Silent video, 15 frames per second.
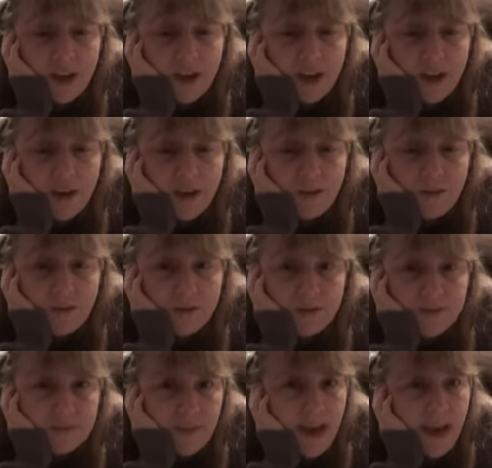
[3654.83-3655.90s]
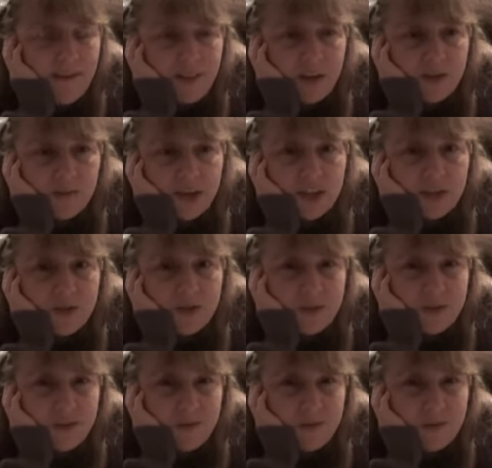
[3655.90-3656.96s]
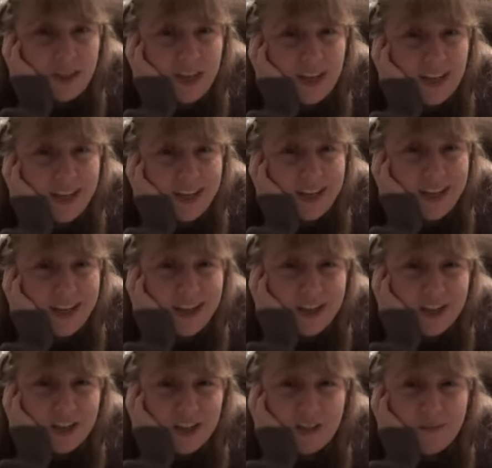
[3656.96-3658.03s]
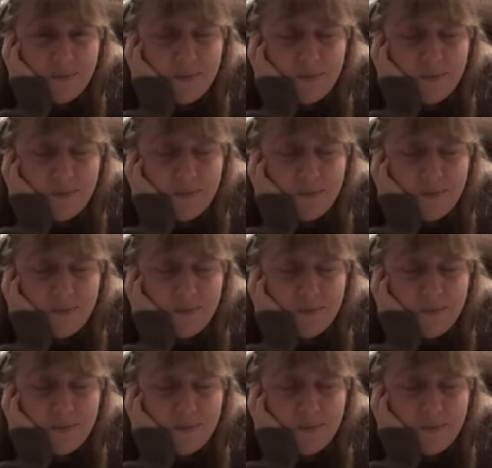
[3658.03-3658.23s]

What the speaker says: of having resources, of needing connection.